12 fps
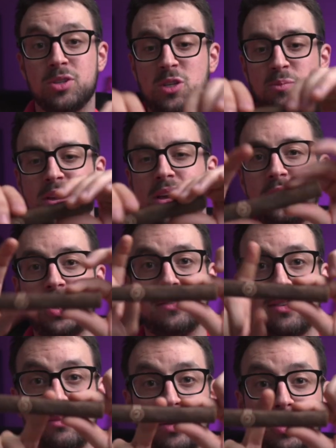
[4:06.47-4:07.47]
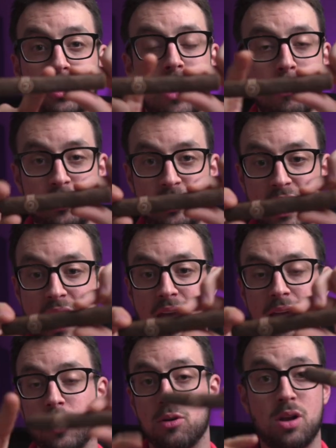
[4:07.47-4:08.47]
Just because you have a Maduro
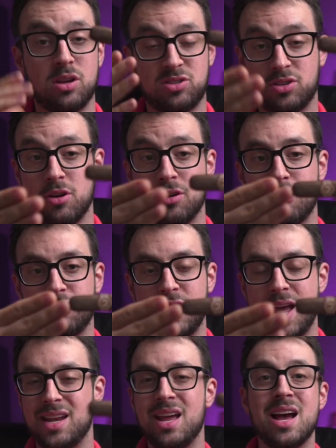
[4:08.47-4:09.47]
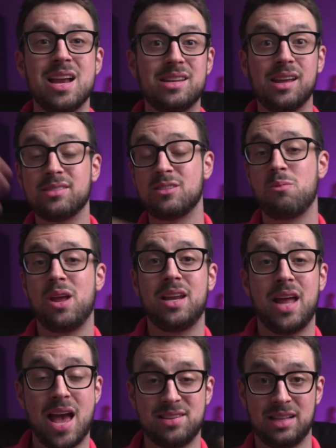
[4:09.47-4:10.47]
shade or an Oscuro shade doesn't mean
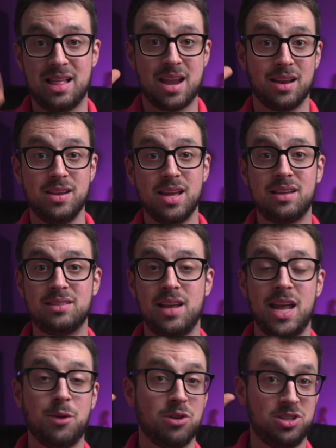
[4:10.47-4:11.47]
it has a lot of nicotine,